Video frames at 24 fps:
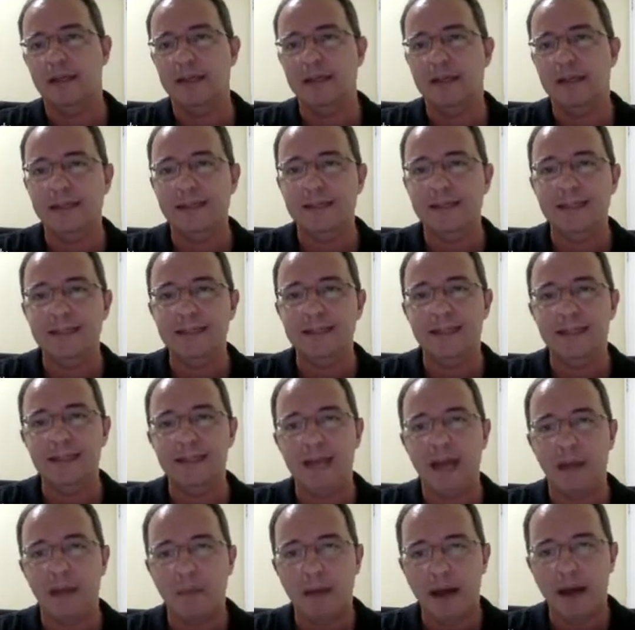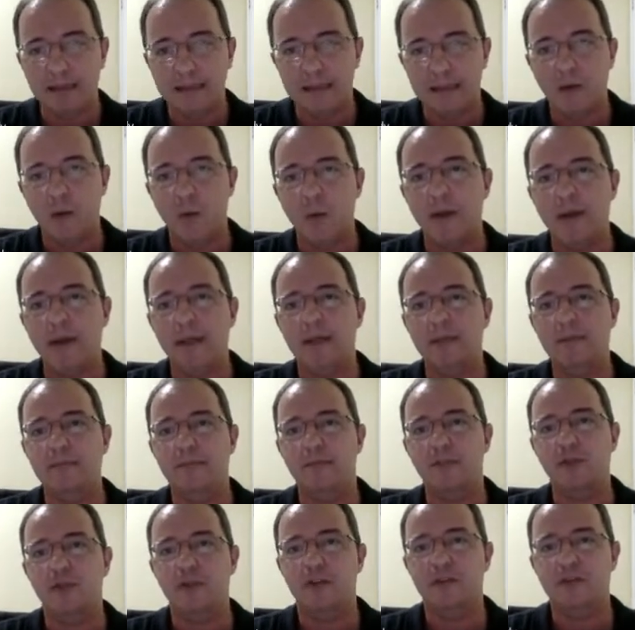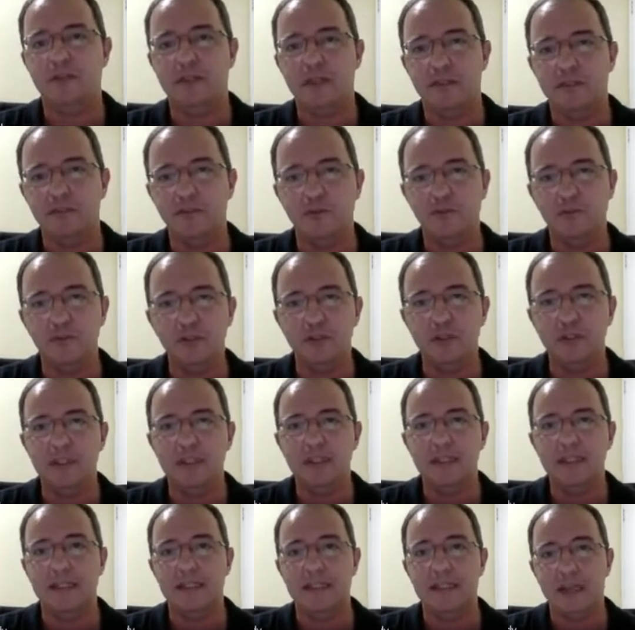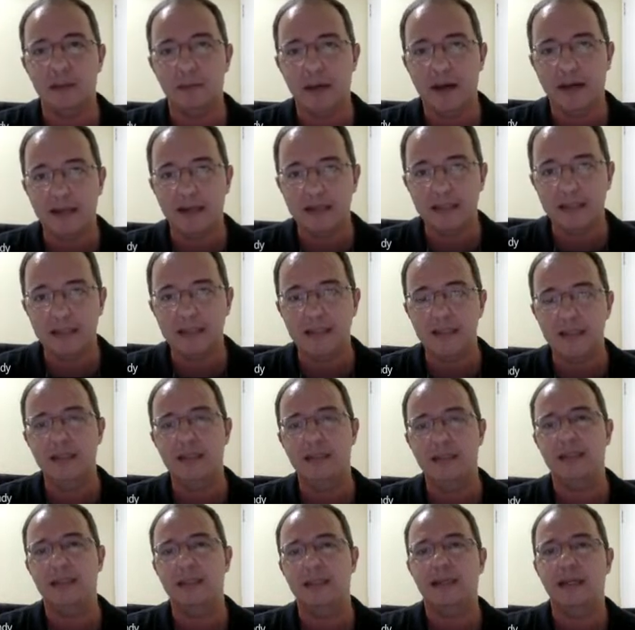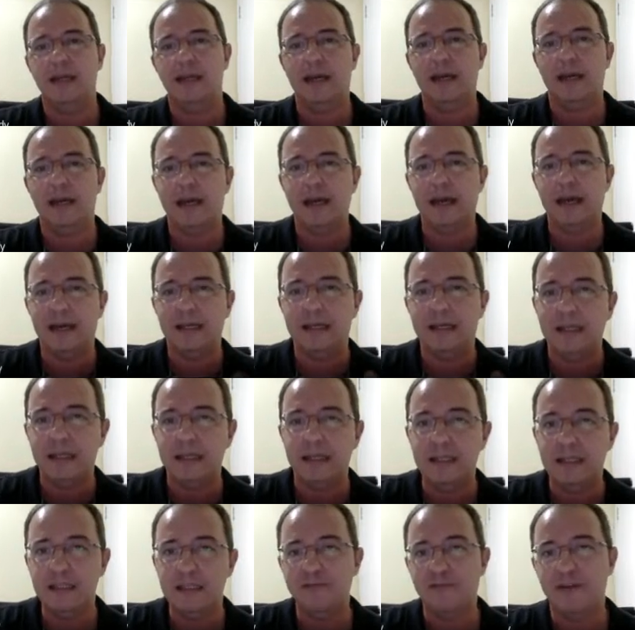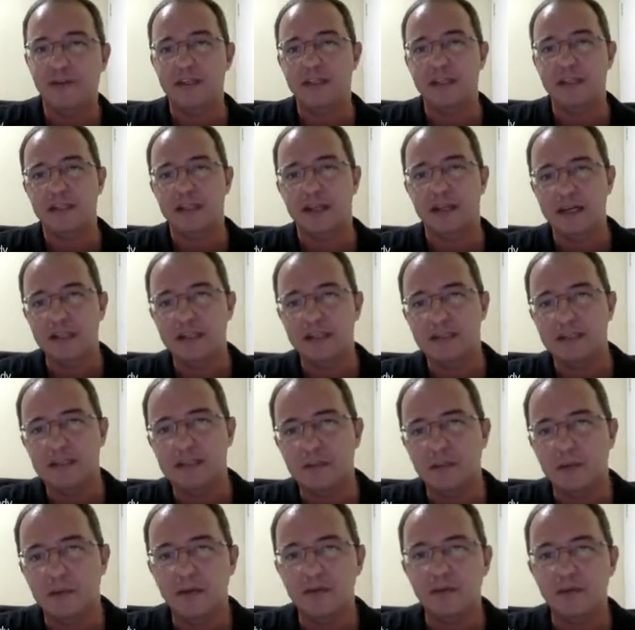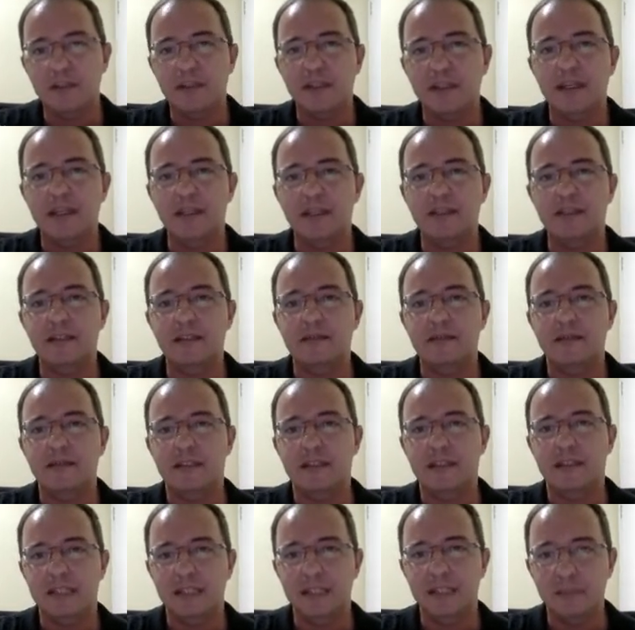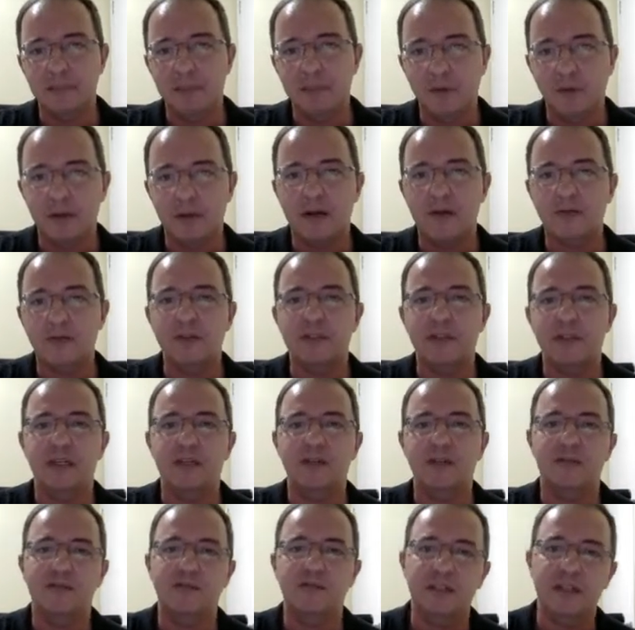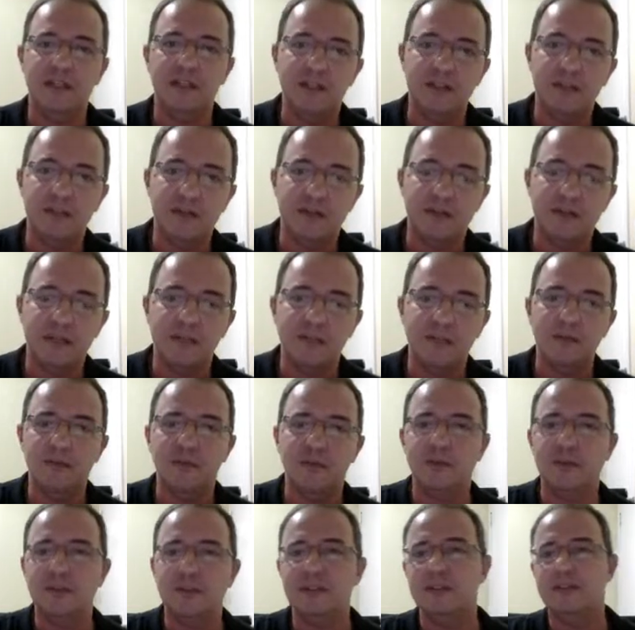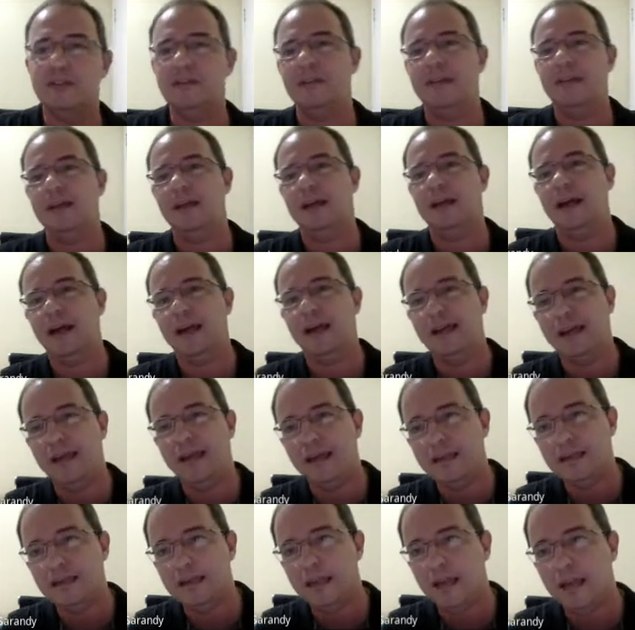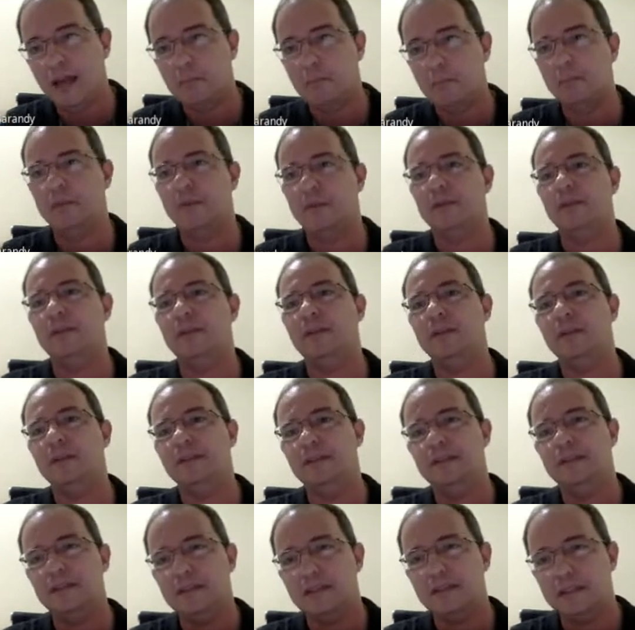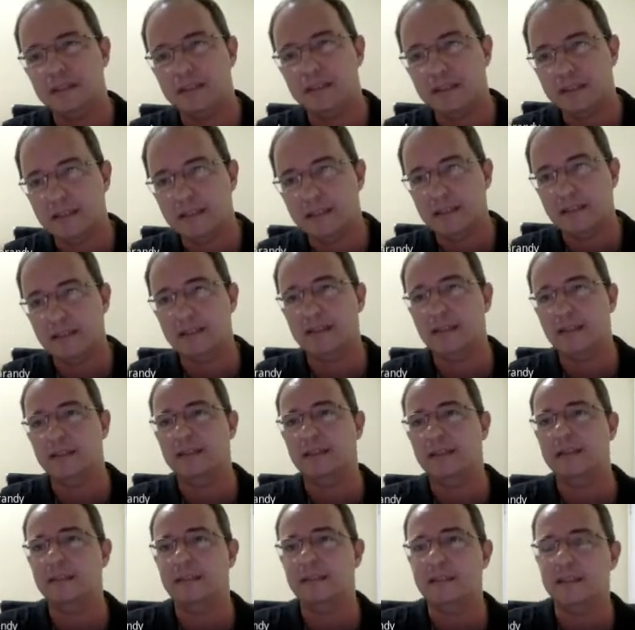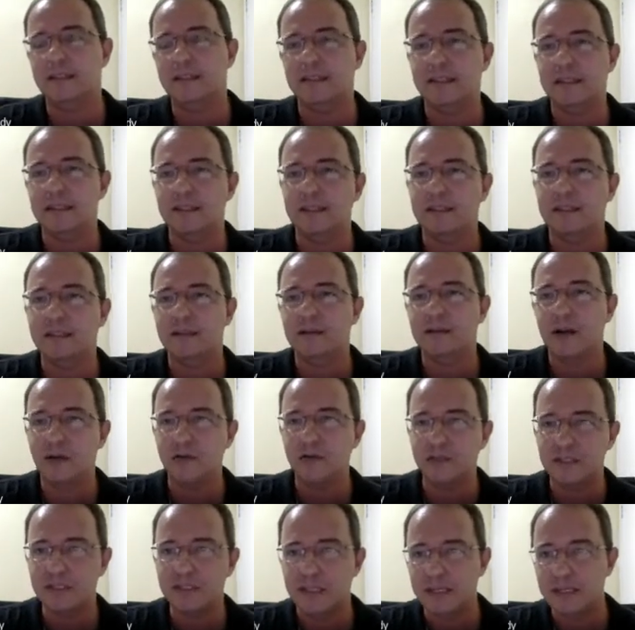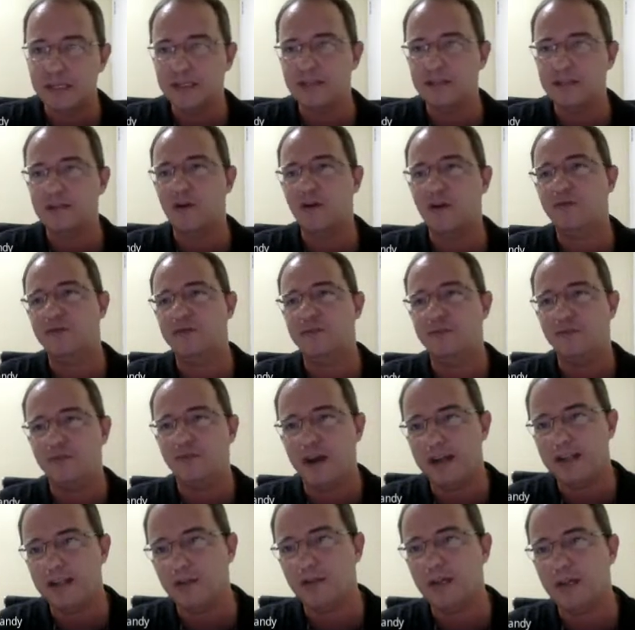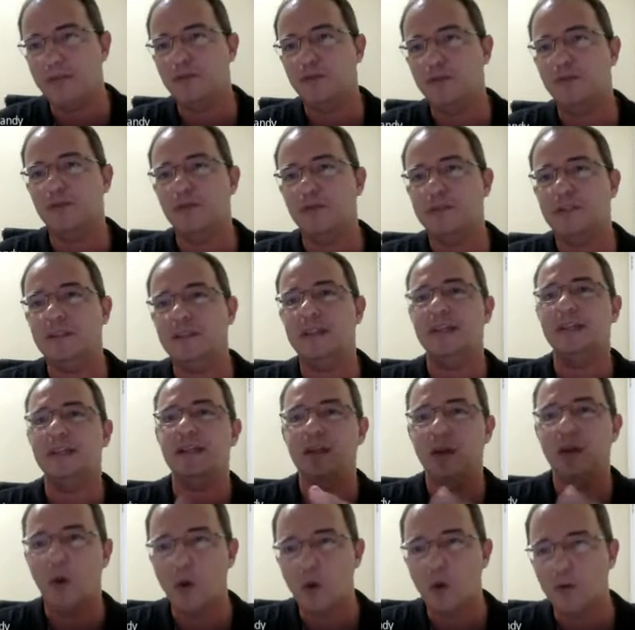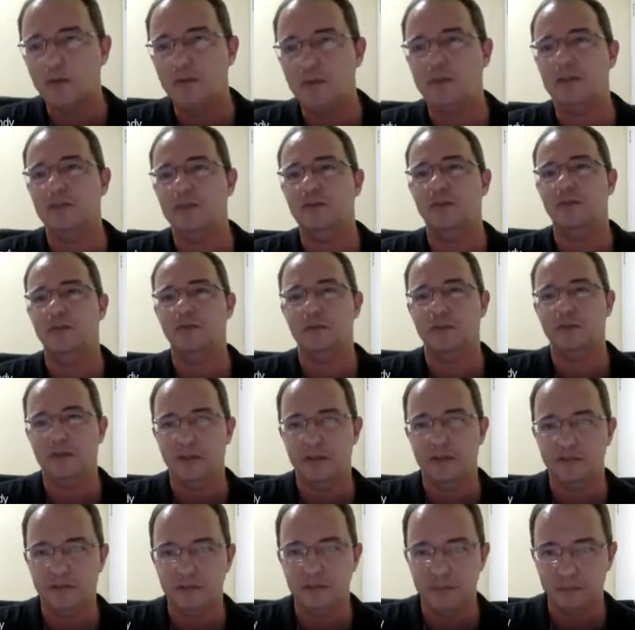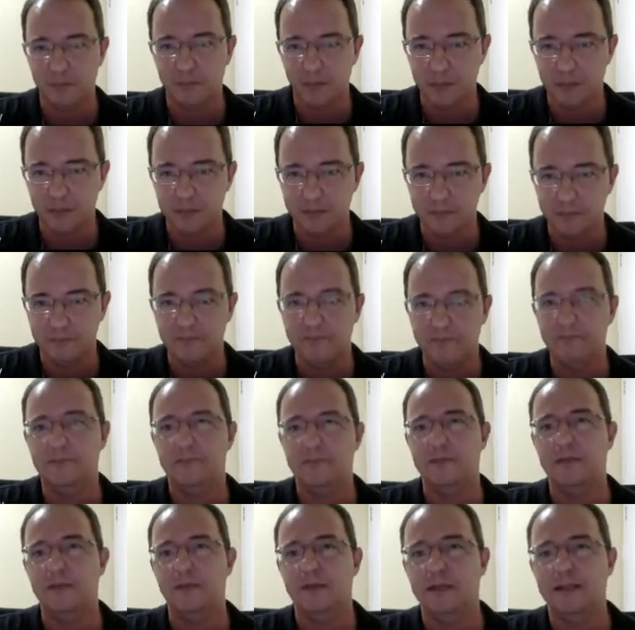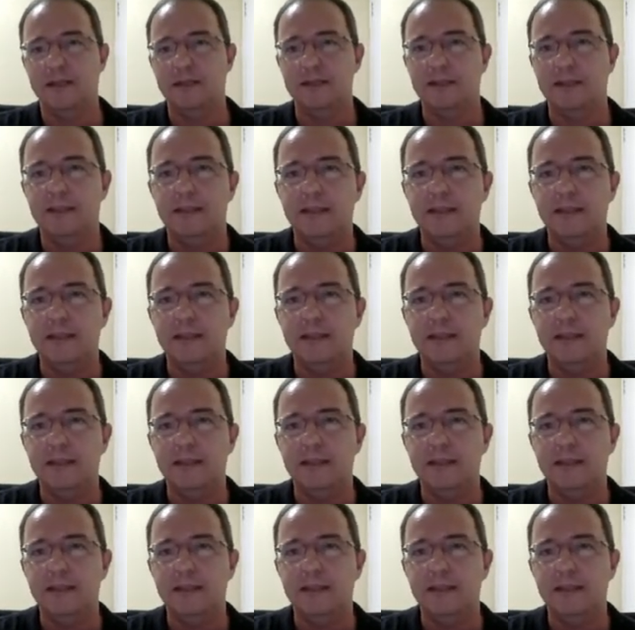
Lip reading: in an adiabatic way, so if the evolution is adiabatic, then if I start in the ground state, in the simple ground state of the initial Hamiltonian, I end up in the ground state of the final Hamiltonian that encodes the solution of the problem, right?